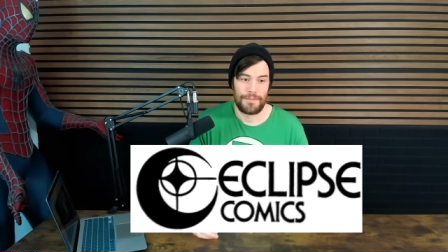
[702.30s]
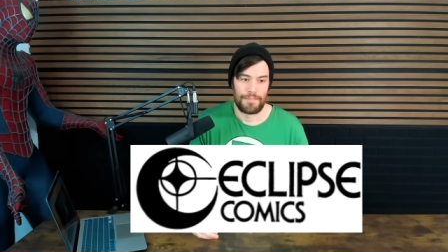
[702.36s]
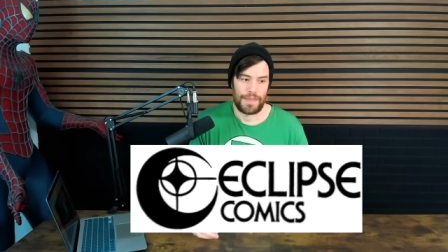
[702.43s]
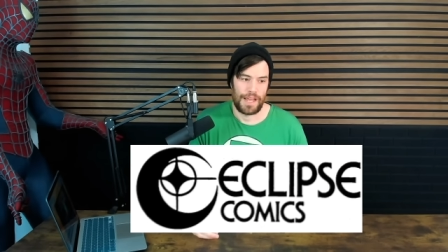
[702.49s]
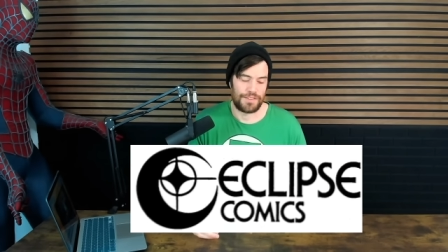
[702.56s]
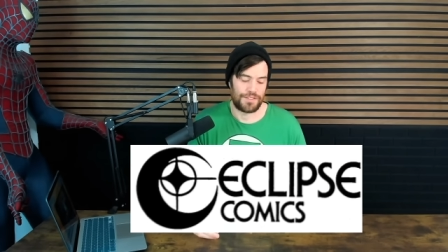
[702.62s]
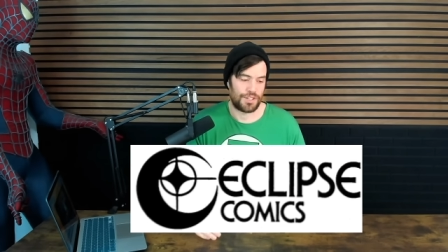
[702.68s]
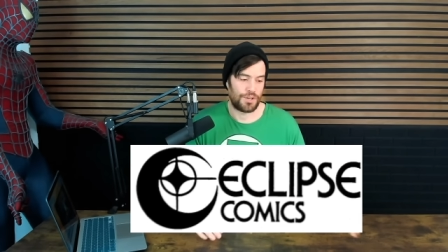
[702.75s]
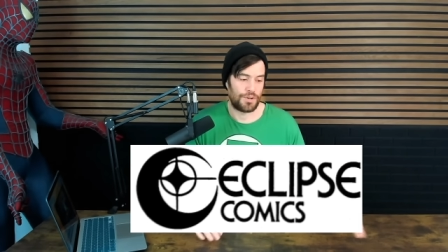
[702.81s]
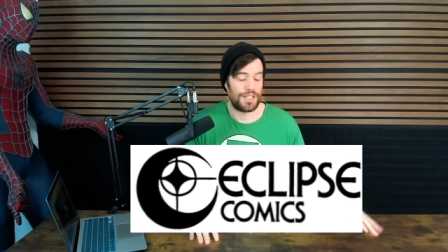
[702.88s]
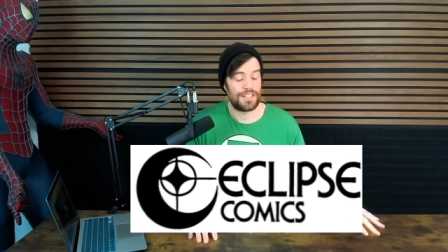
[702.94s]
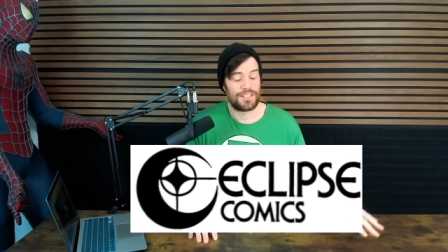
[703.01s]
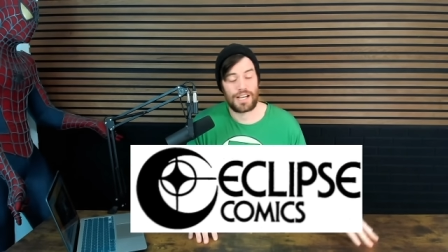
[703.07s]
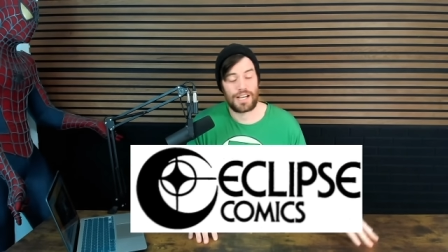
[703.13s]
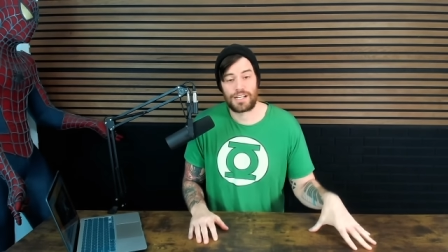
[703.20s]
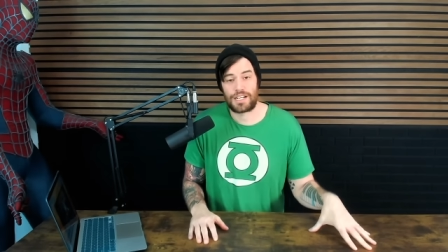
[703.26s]
And so he
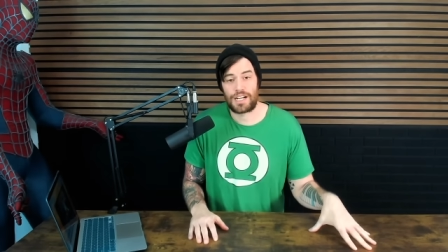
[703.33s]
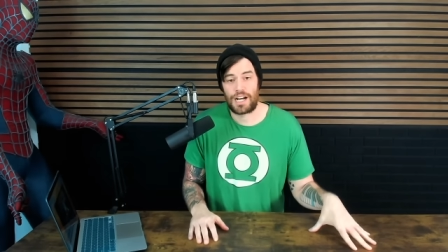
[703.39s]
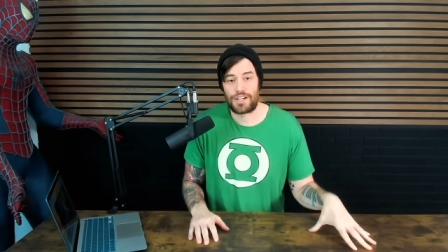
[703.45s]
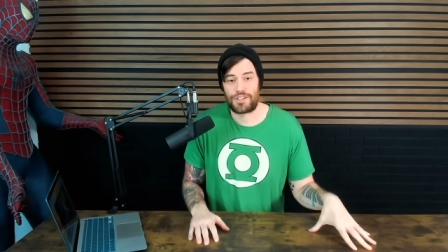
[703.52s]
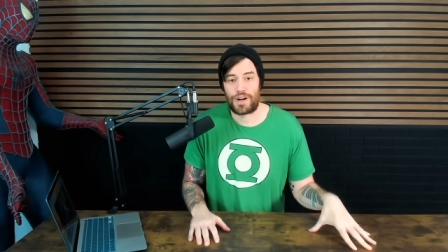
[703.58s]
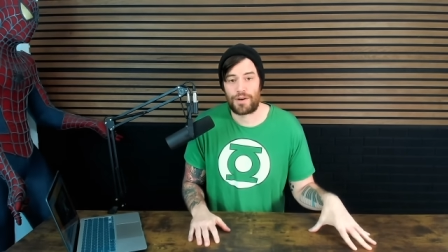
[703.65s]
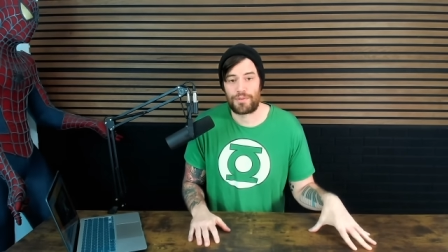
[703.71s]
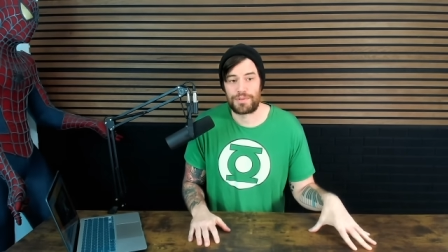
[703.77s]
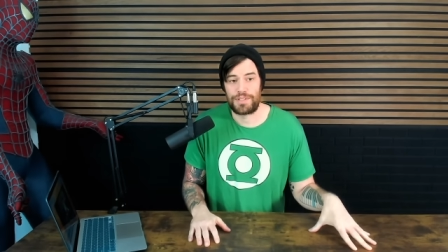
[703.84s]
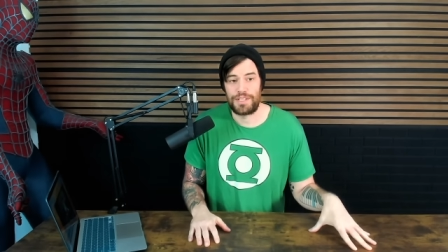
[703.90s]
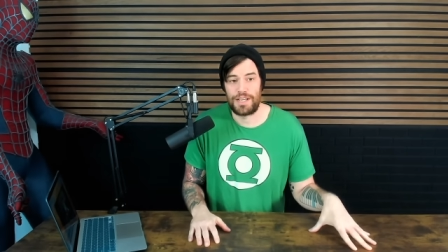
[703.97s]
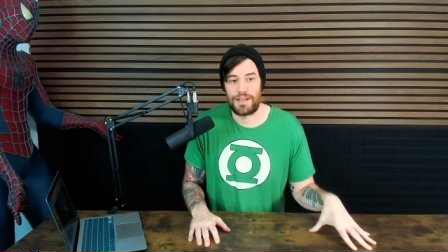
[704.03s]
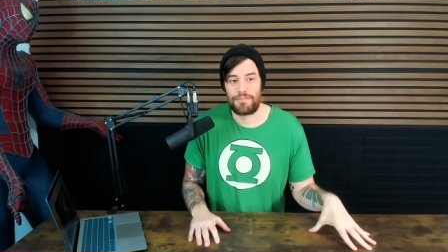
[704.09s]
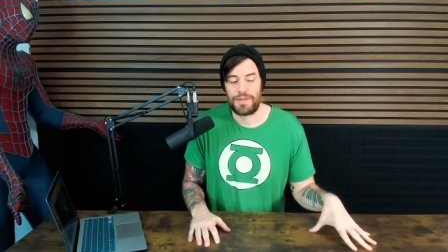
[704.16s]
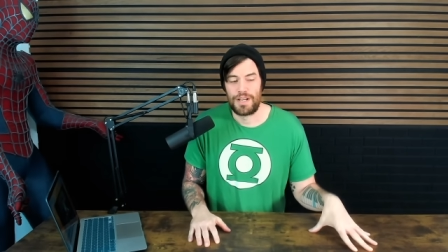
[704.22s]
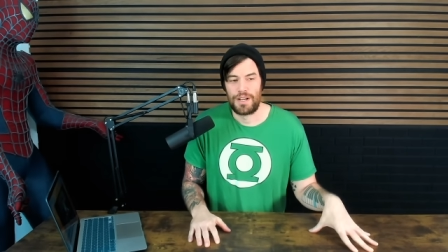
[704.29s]
signed a contract with
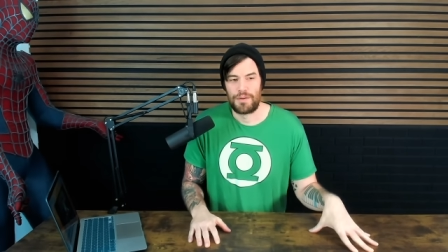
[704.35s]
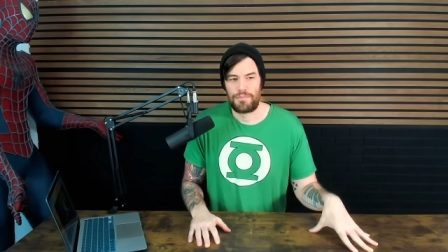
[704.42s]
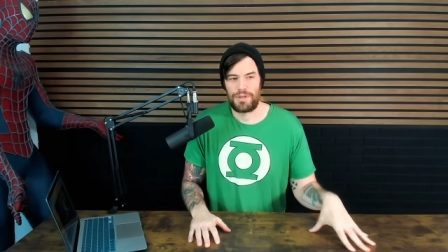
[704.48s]
them.